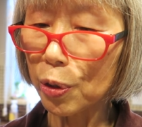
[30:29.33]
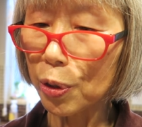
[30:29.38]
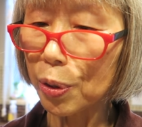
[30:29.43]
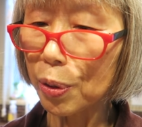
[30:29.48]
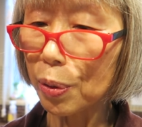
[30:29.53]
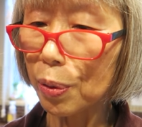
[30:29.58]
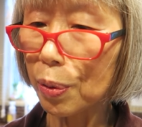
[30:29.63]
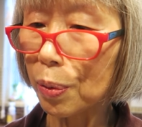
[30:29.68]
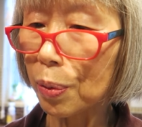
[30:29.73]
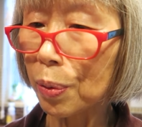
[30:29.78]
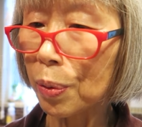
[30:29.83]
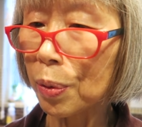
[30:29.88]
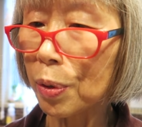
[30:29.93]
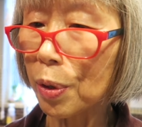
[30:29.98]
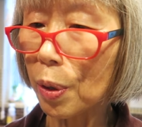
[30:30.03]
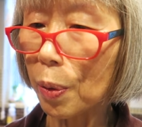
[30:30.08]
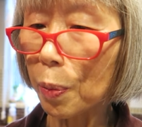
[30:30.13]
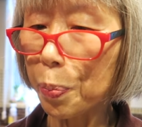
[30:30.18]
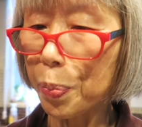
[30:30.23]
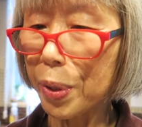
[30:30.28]

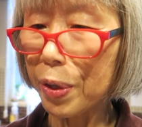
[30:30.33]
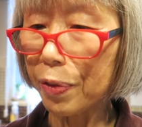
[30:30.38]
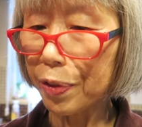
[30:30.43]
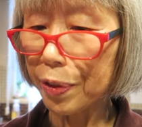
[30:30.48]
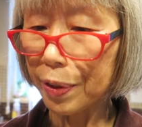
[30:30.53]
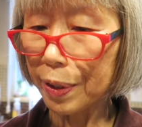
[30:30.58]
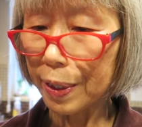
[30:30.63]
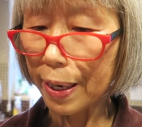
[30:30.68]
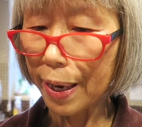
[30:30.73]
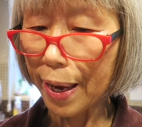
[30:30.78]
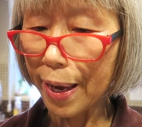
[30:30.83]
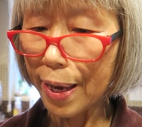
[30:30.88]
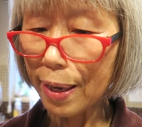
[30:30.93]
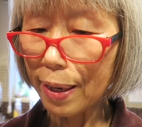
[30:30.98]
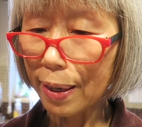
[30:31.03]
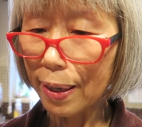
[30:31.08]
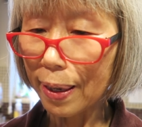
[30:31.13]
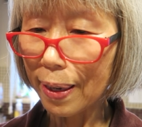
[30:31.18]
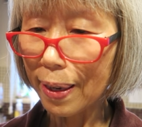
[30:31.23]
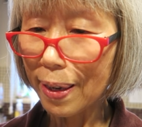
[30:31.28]
to beef
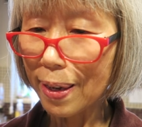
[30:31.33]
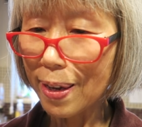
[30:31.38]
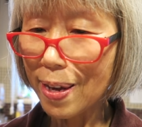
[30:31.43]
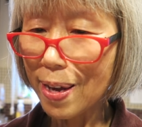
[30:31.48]
steak,